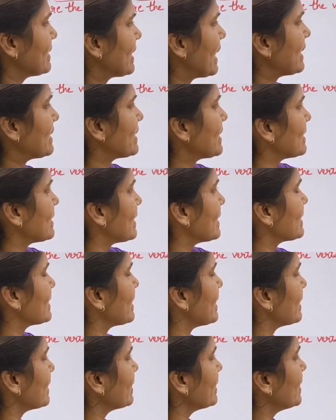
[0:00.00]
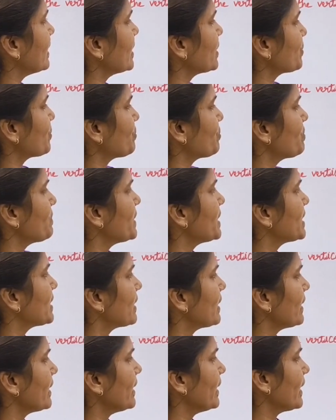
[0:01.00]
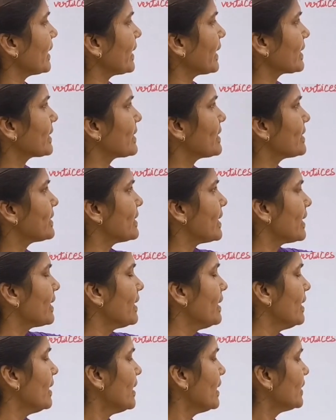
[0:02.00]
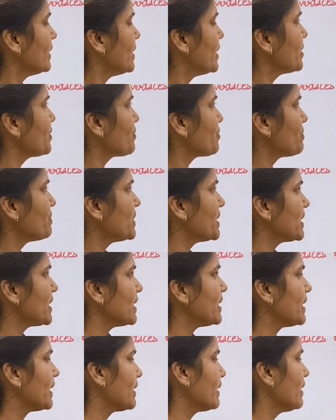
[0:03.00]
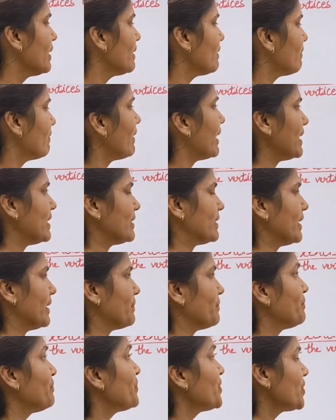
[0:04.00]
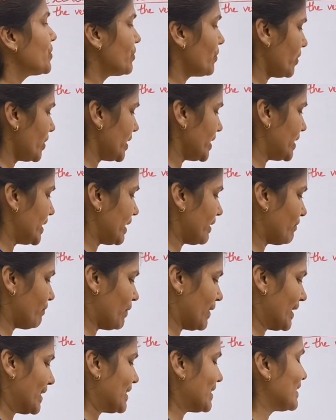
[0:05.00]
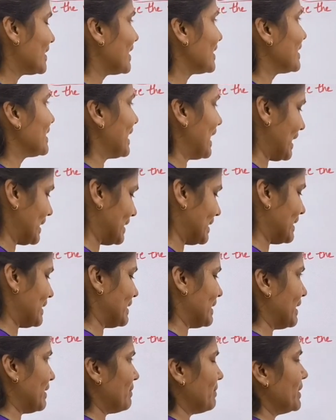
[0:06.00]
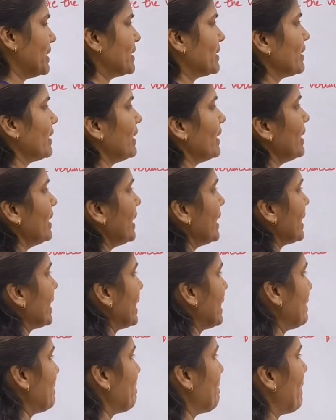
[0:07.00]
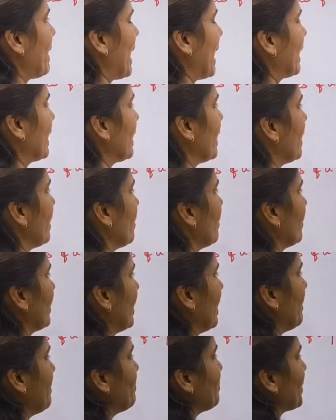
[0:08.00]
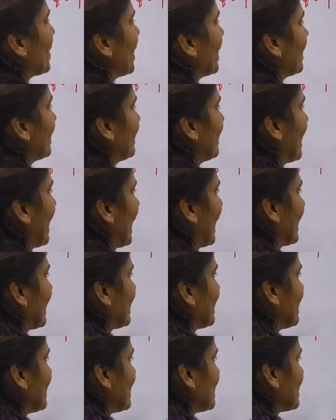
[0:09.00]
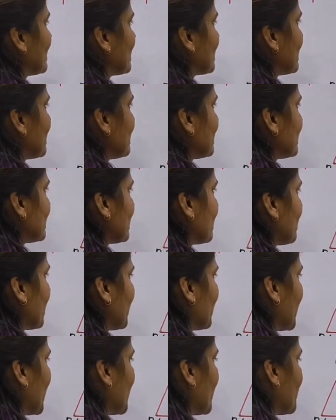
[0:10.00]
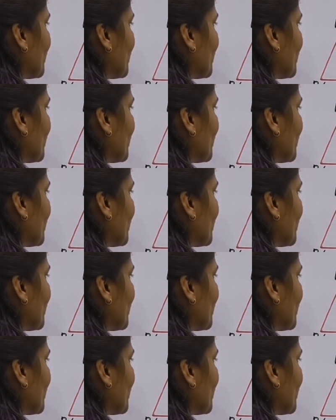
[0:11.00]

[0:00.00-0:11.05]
chance is there? See these two means here x is there, these two means here y is there. So here what is the chance is there means in parallelogram diagonals, see Baba,